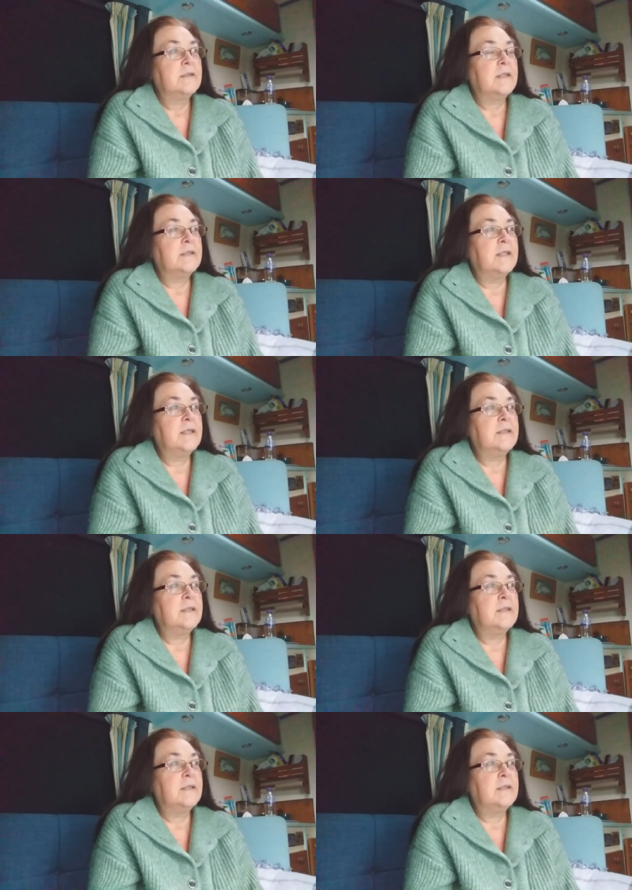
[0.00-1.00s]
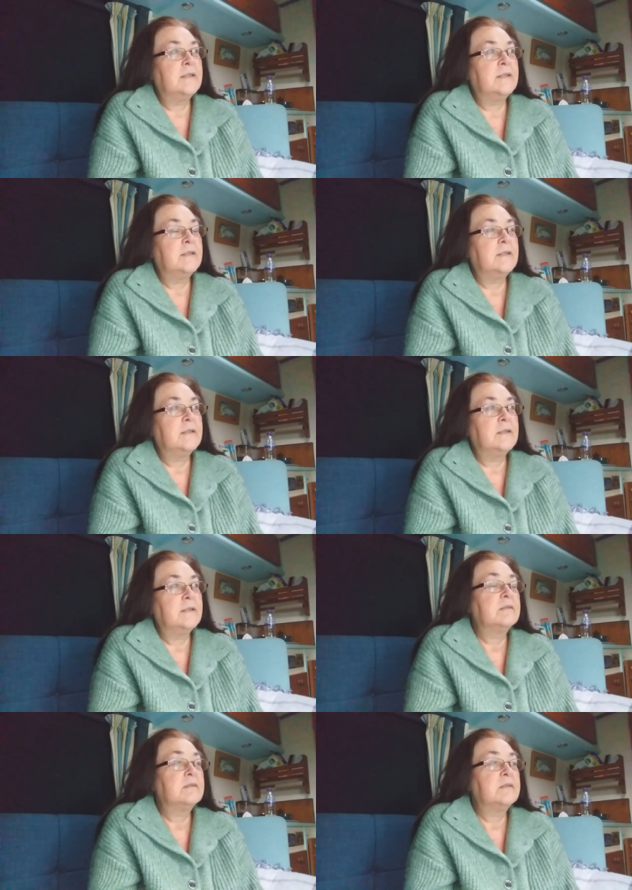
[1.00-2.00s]
And then uh,
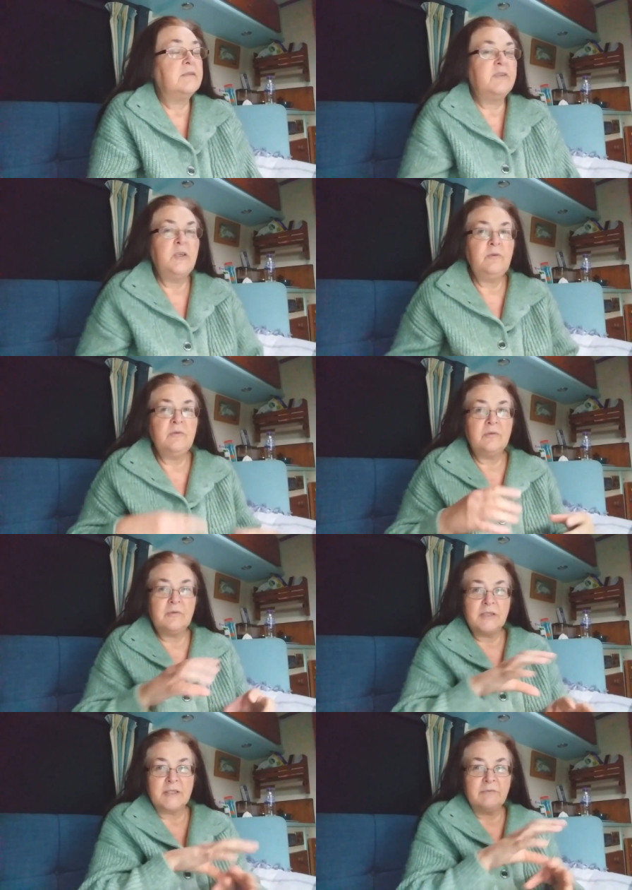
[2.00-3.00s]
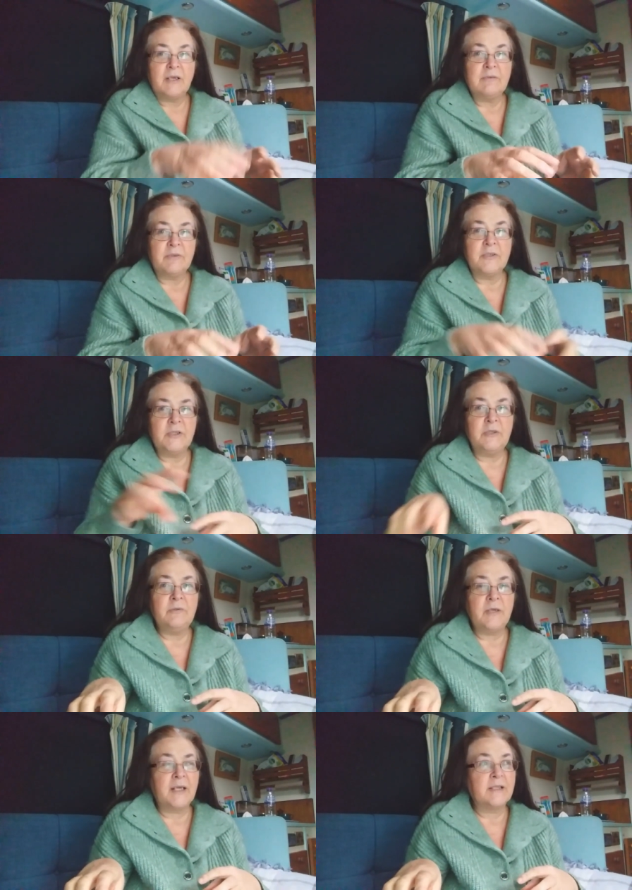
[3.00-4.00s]
if you were a survivor and you
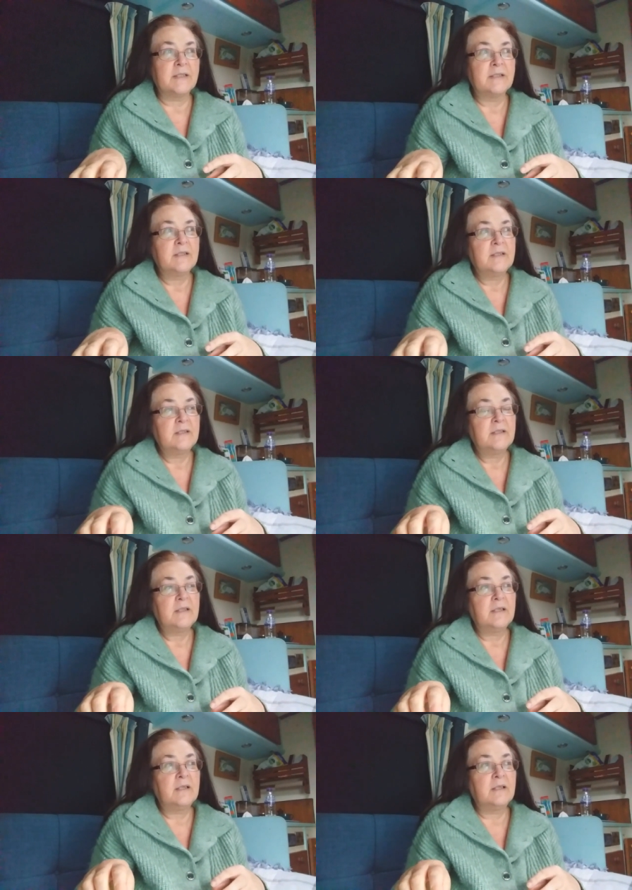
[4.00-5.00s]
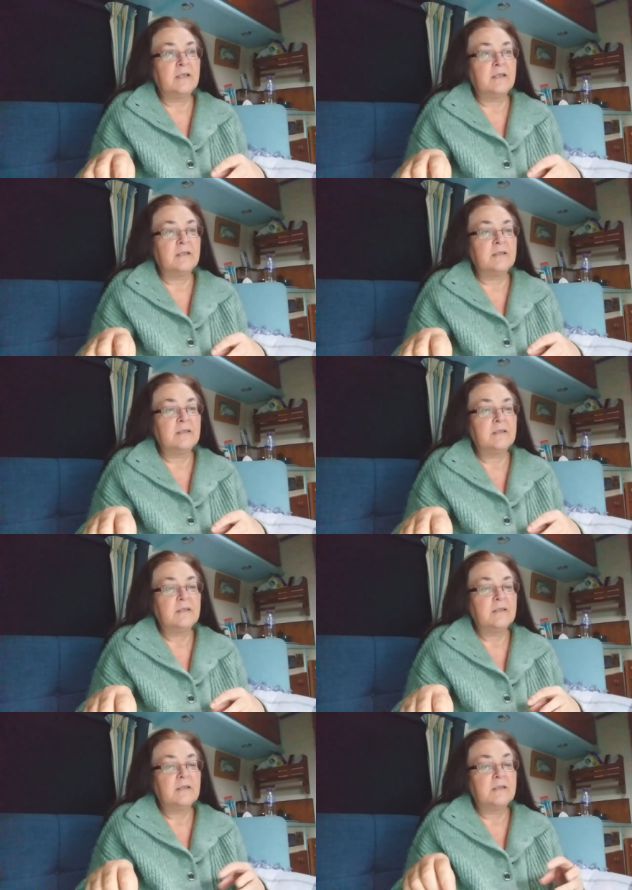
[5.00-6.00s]
had uh,
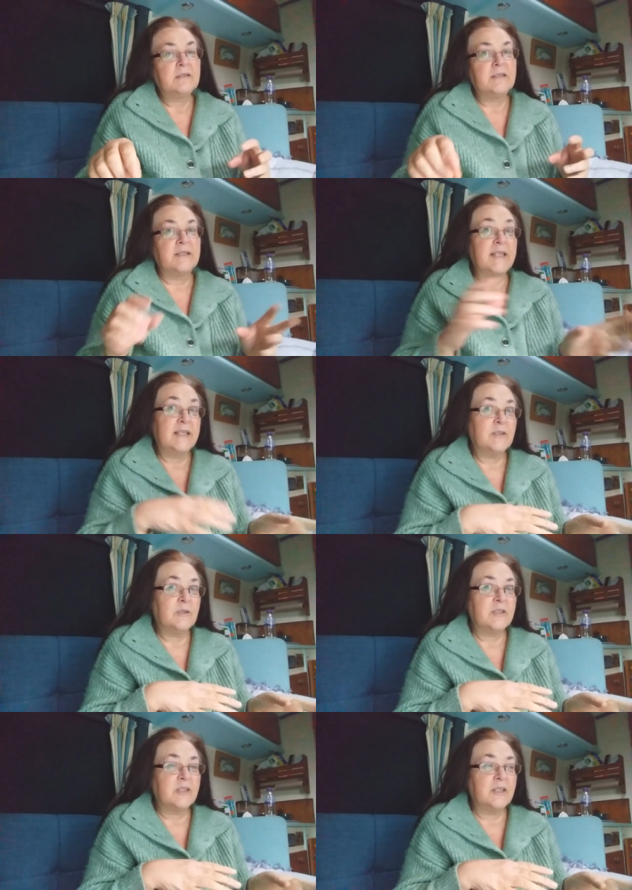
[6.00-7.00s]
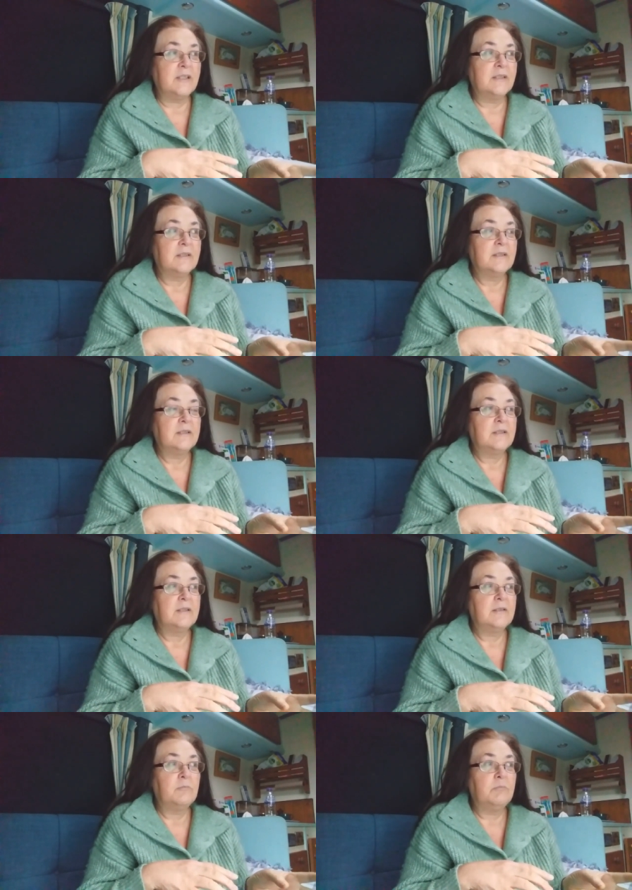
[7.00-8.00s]
technology,
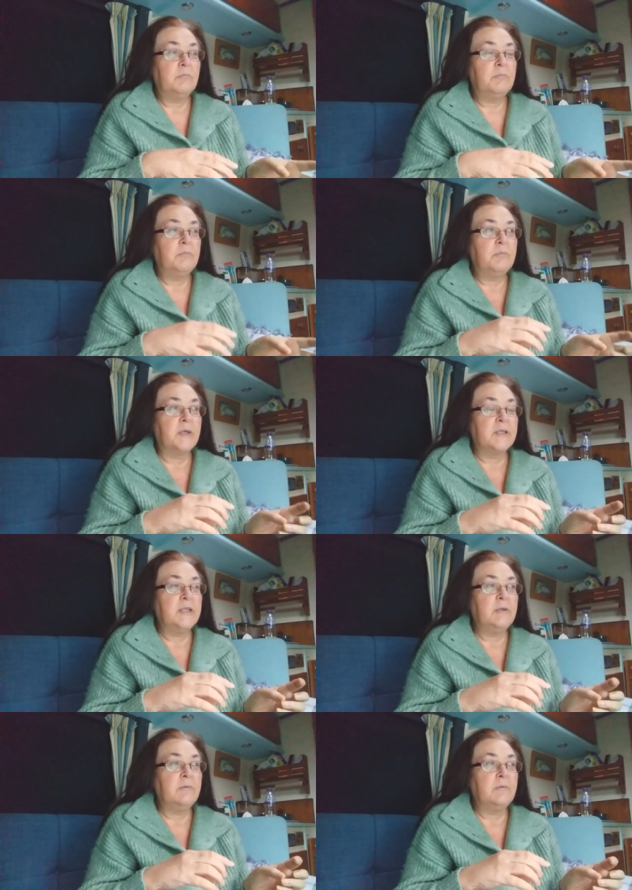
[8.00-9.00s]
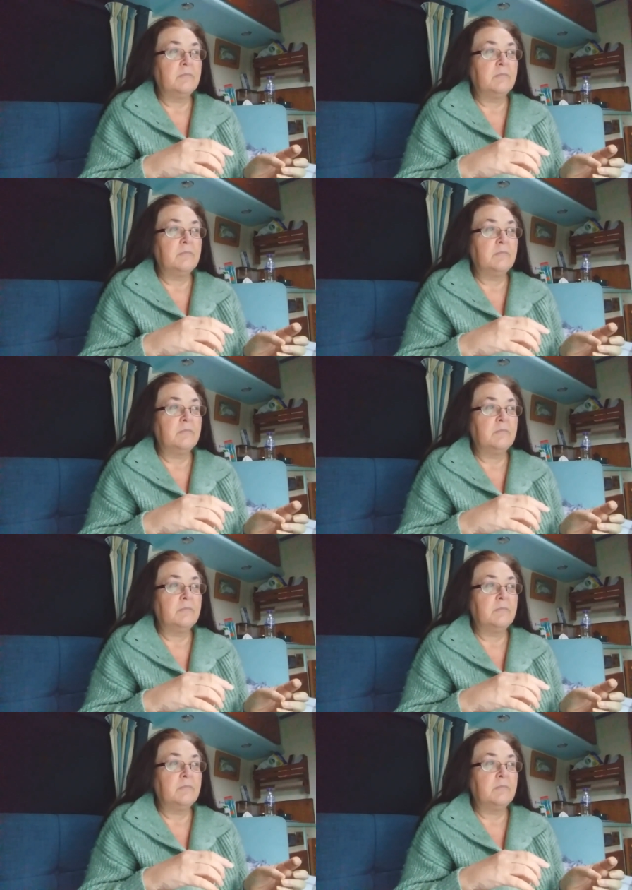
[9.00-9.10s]
but you